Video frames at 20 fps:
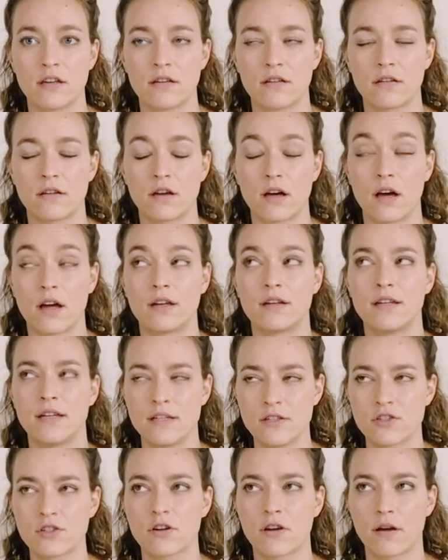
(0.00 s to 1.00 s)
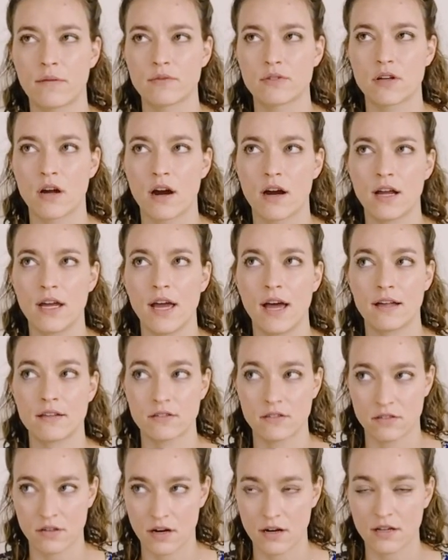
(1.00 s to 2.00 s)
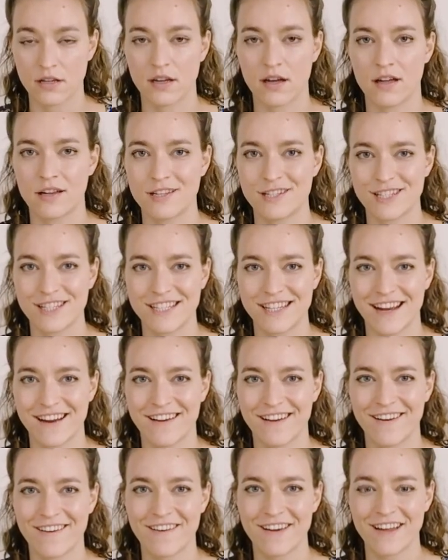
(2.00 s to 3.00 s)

on Instagram, at Starchaeology Tarot,